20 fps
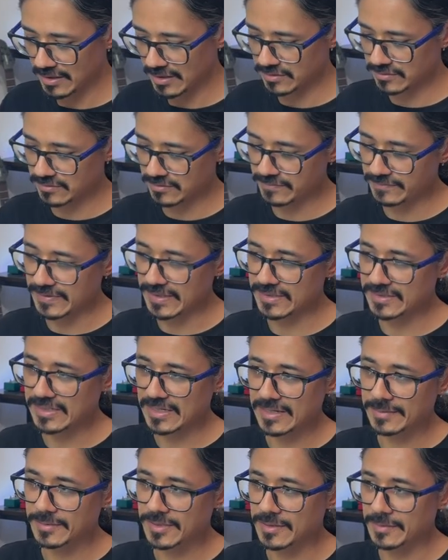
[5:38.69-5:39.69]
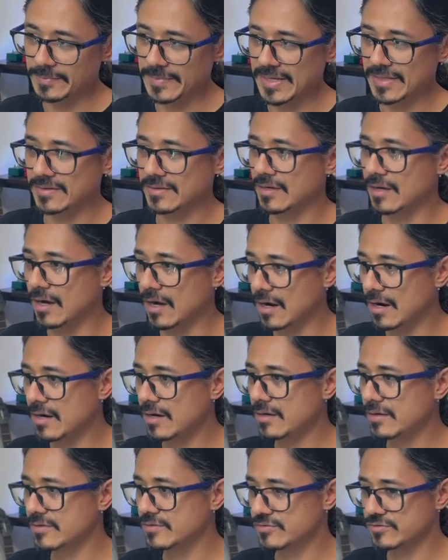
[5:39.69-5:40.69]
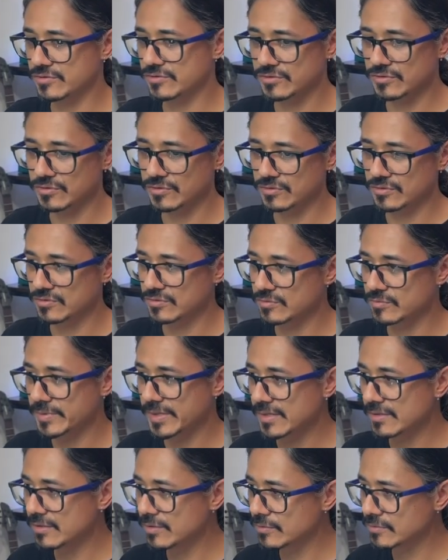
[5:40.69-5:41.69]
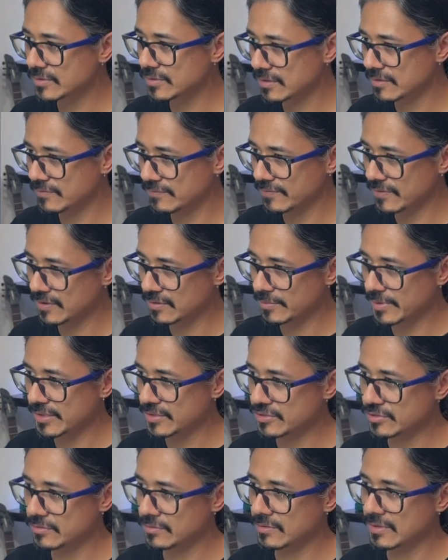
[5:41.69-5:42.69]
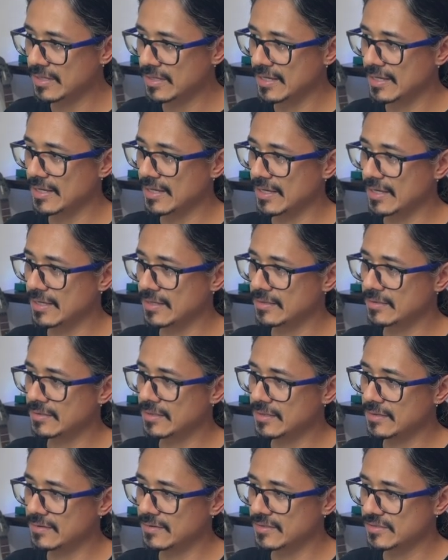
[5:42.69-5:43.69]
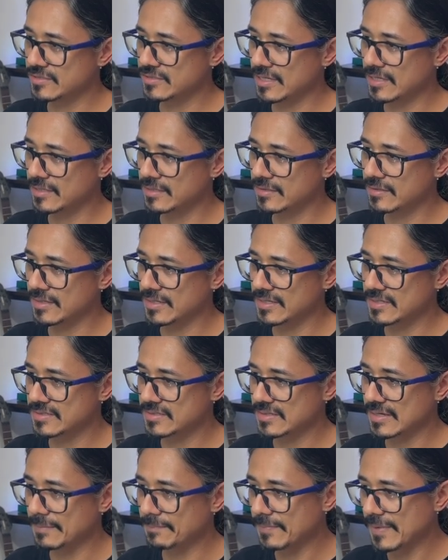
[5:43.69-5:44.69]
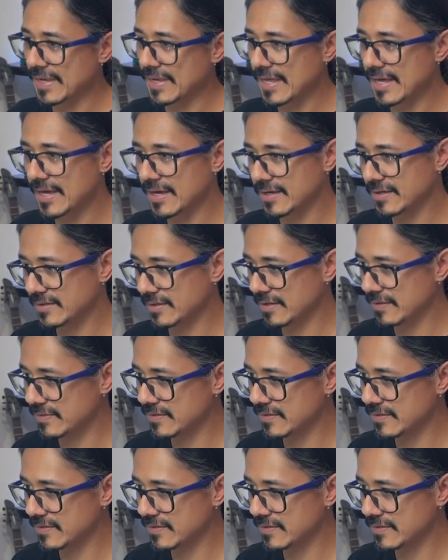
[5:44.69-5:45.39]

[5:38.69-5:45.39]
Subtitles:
So if I type Command R, it's just going to reload the configuration, and the shader is applied.